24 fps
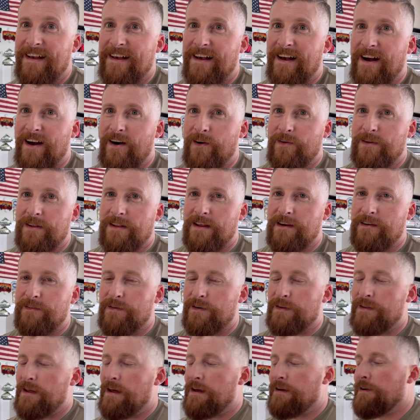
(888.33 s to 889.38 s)
How
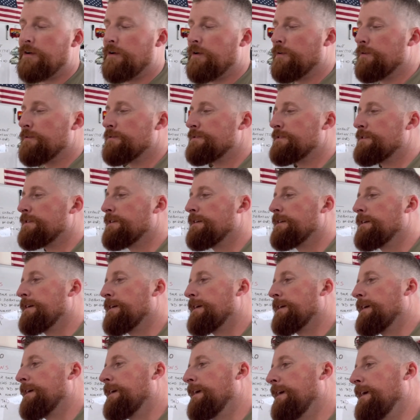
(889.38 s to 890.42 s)
clever that goes.
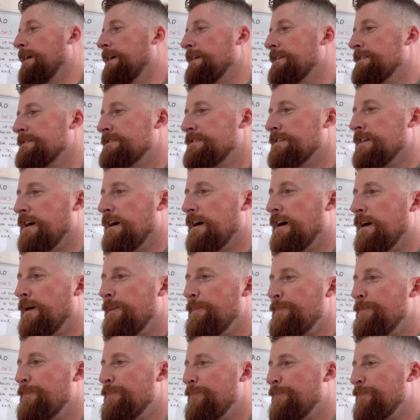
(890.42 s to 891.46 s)
Is
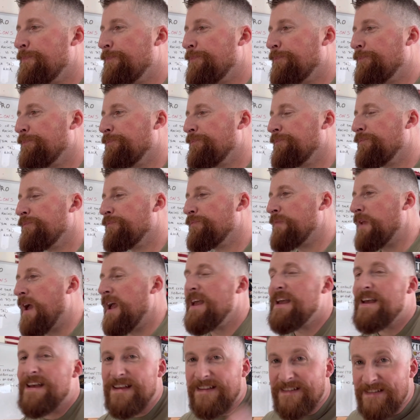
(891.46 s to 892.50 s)
the
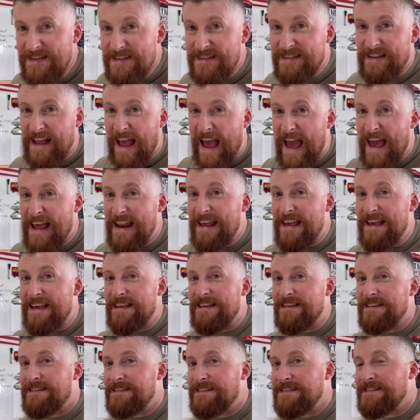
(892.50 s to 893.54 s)

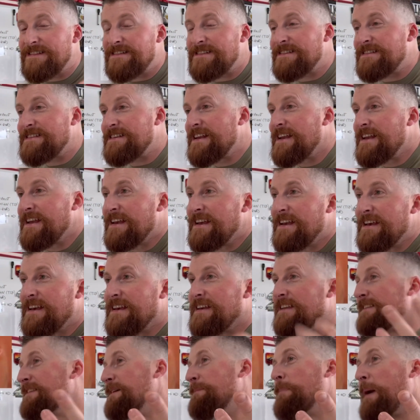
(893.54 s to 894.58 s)
status,
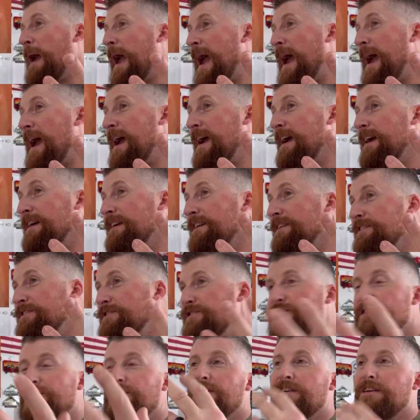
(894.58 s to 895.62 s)
the
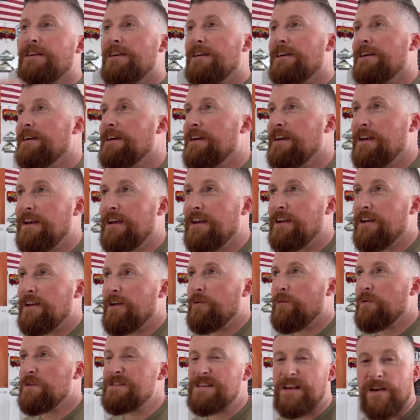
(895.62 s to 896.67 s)
badge.
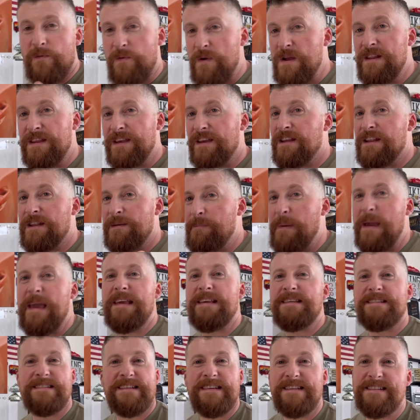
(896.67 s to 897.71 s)
Was I really going to pay
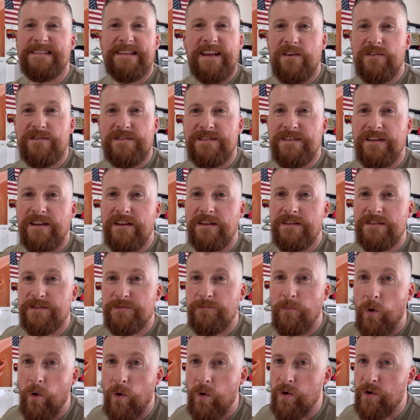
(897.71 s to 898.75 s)
$6,000
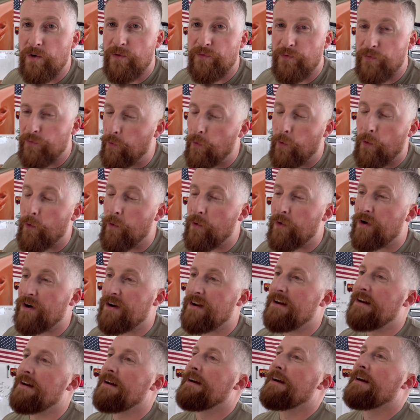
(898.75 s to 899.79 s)
more
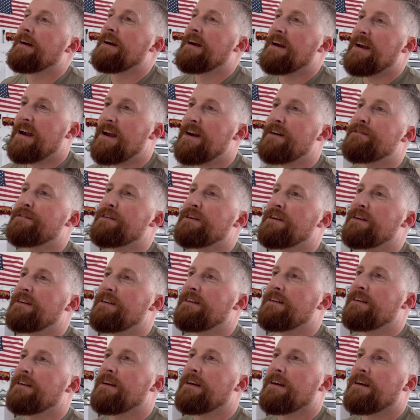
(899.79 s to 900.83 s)
for
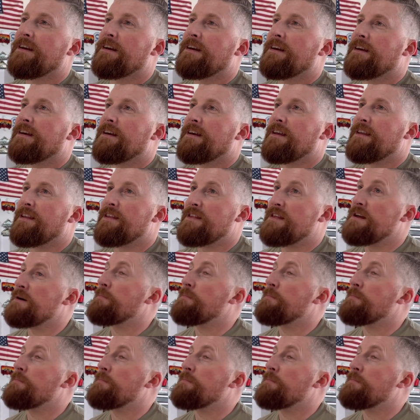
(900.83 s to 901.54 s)
having the